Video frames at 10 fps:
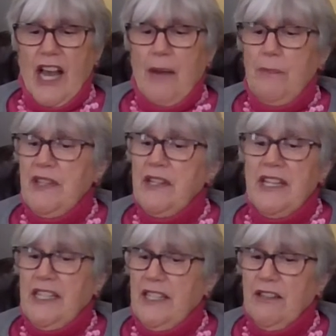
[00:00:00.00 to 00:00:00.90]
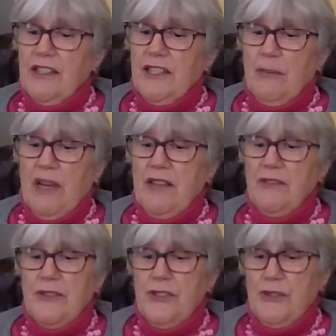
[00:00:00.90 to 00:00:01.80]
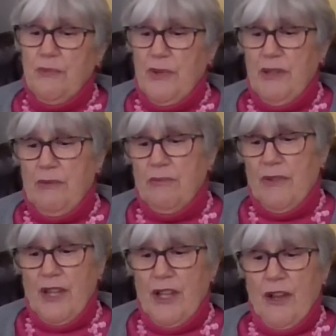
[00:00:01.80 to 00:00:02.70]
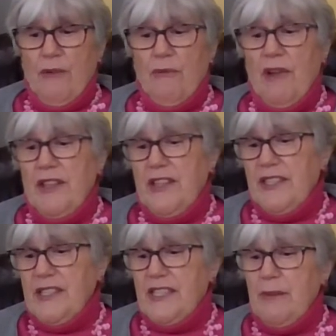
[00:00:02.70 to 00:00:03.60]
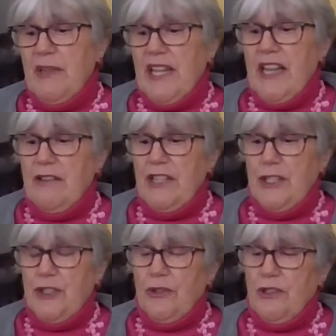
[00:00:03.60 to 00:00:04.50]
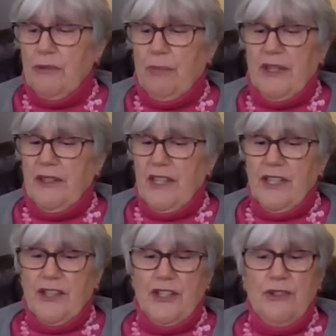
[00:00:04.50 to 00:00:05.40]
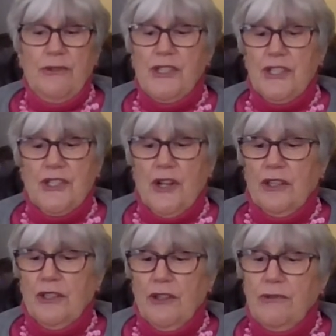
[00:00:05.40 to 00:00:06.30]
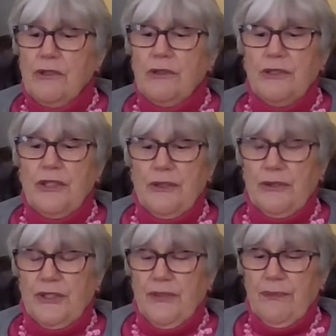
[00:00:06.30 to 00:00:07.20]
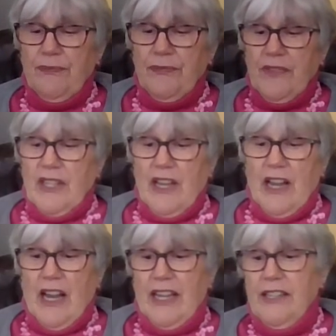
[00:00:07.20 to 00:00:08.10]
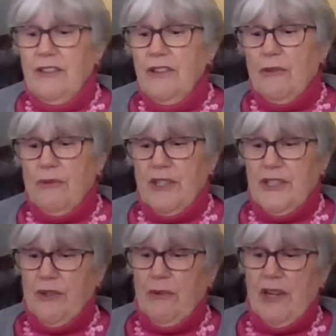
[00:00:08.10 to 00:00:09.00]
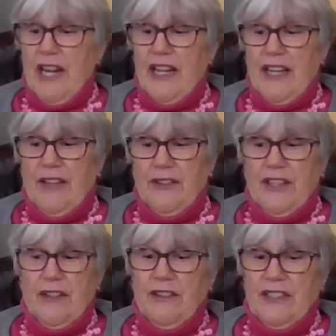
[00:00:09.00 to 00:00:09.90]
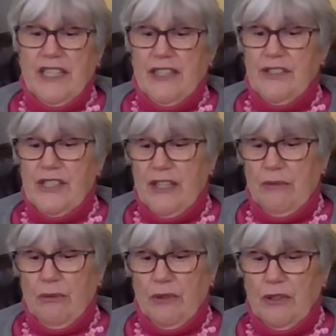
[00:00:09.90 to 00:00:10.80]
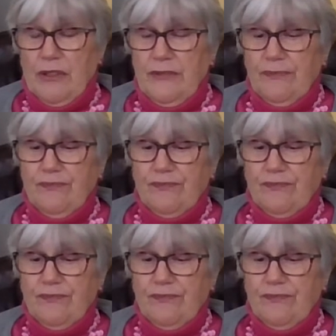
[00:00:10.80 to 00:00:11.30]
Up there here in the mountains, we read the Summit County Journal, but the news is all local news. I don't know what's going on out there in the outside world."